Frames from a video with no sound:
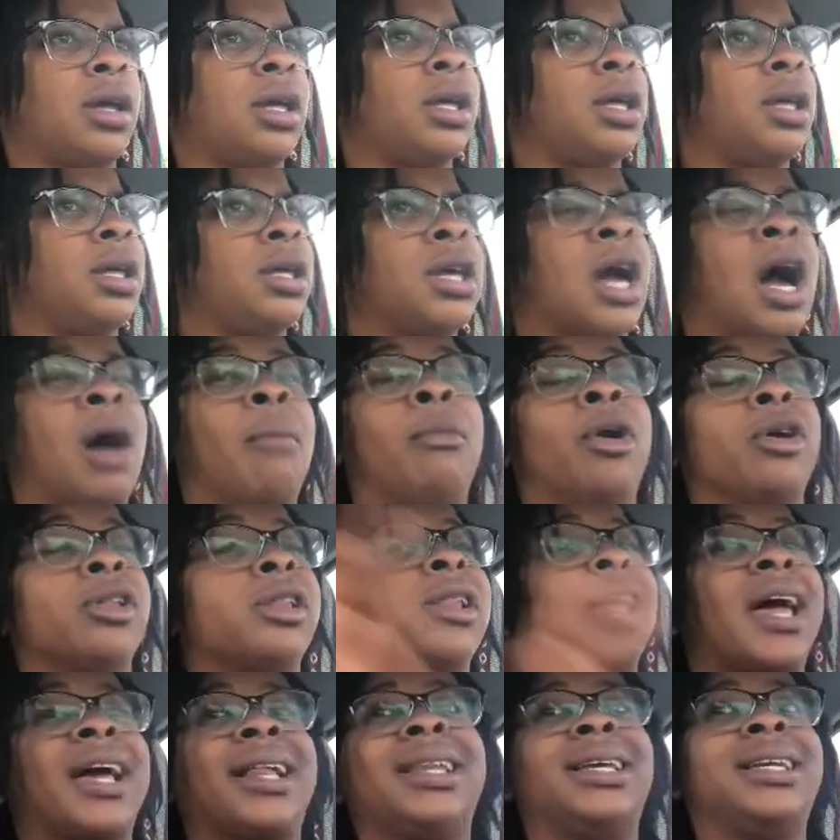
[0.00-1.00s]
Y'all most
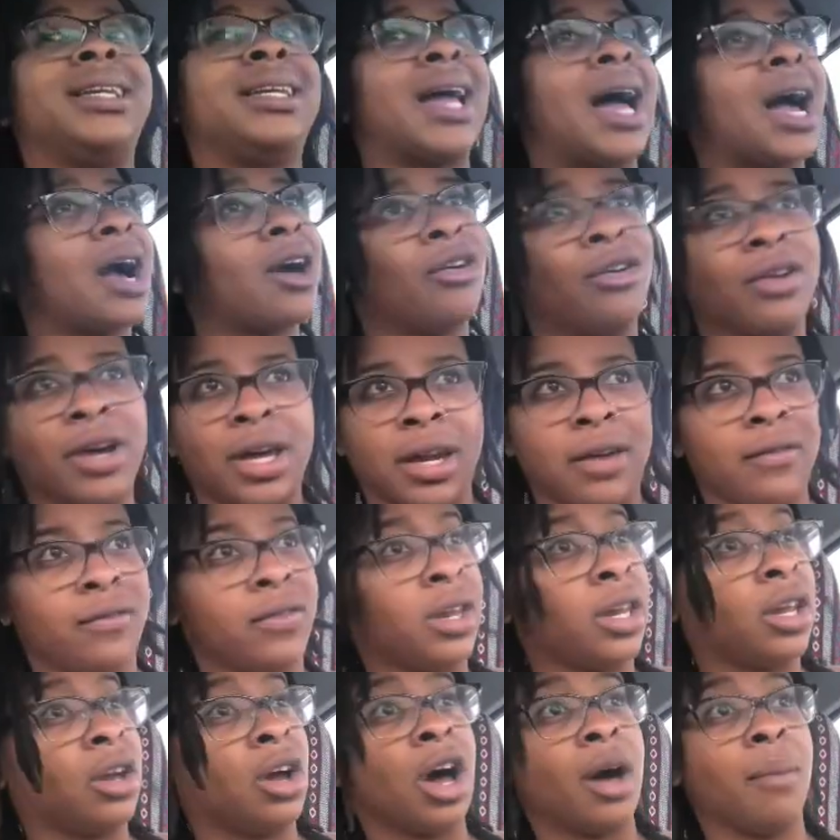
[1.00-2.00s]
likely not gonna get a
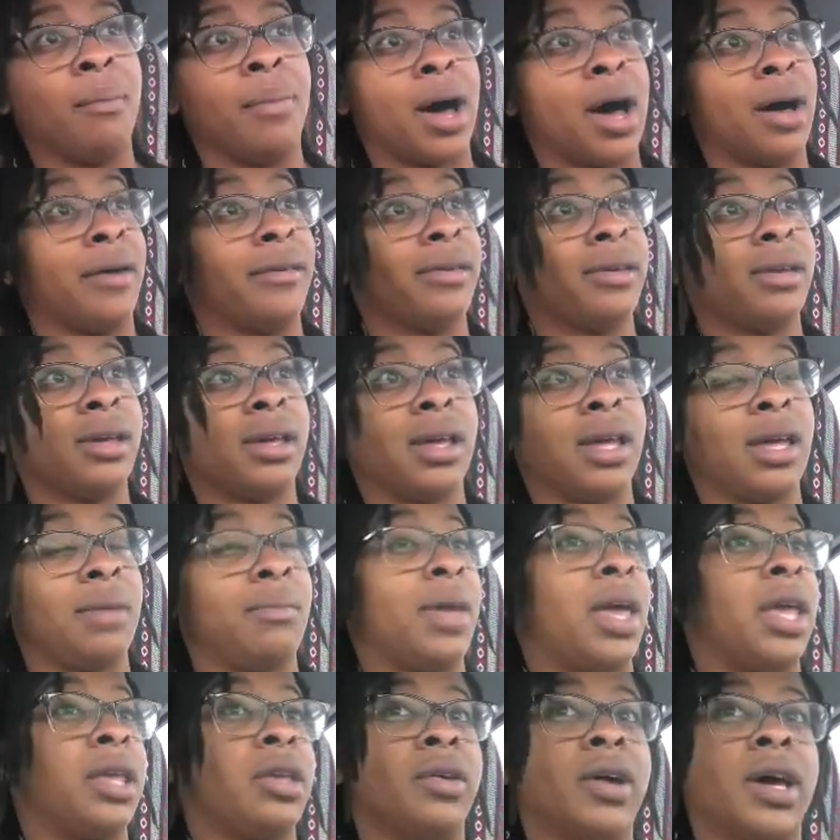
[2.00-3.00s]
video about
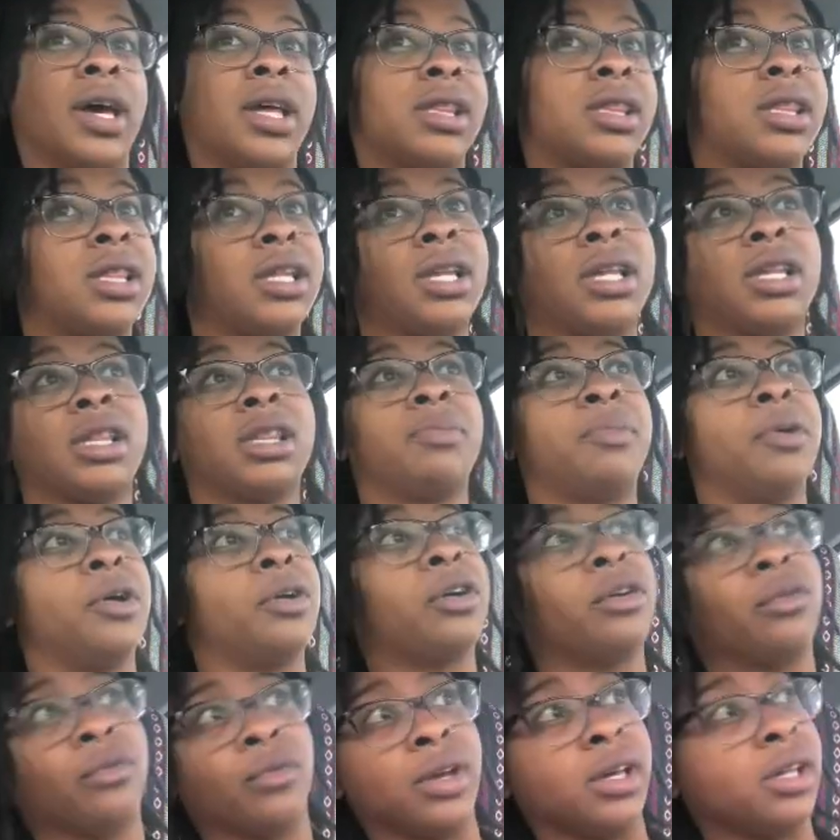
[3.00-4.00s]
Emmanuel Hudson and
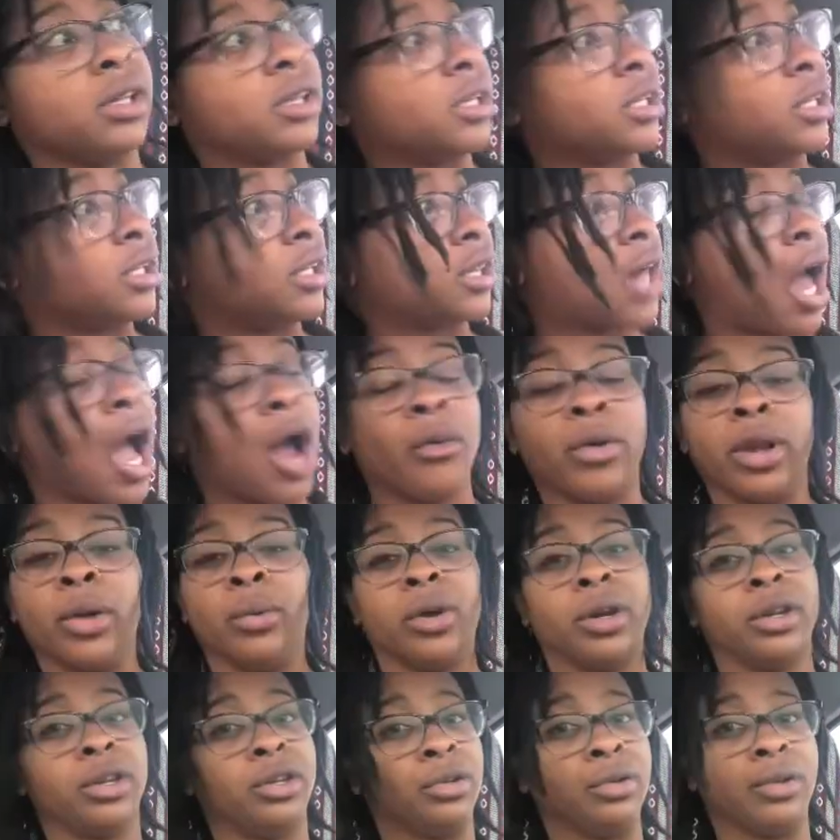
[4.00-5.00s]
Spoken Reasons. I really
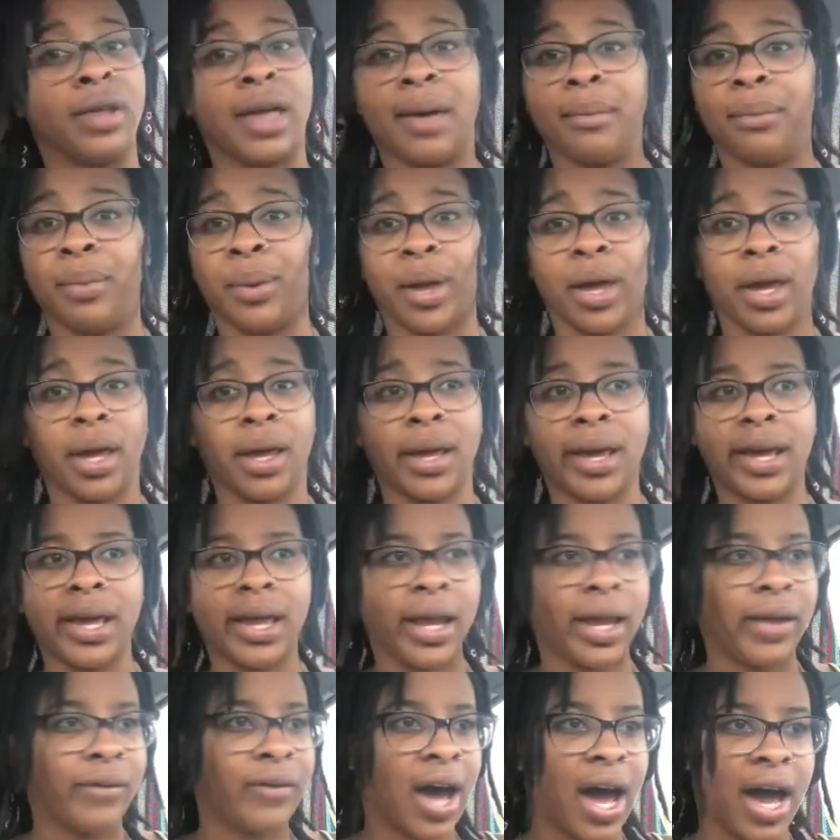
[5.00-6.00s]
wanna do that, but it
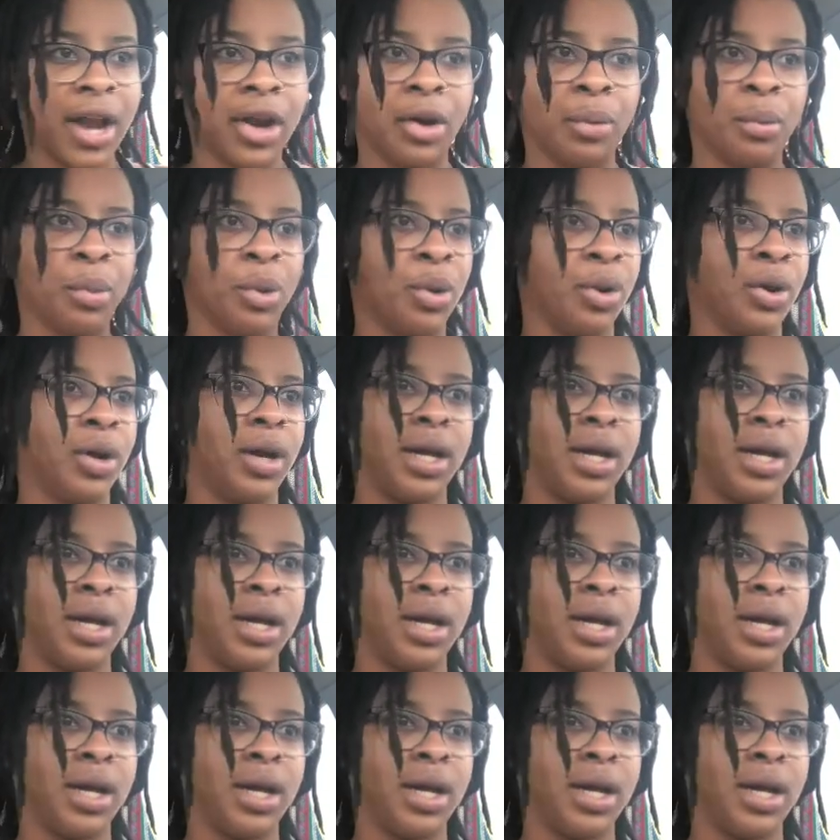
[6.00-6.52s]
ain't even hot no more.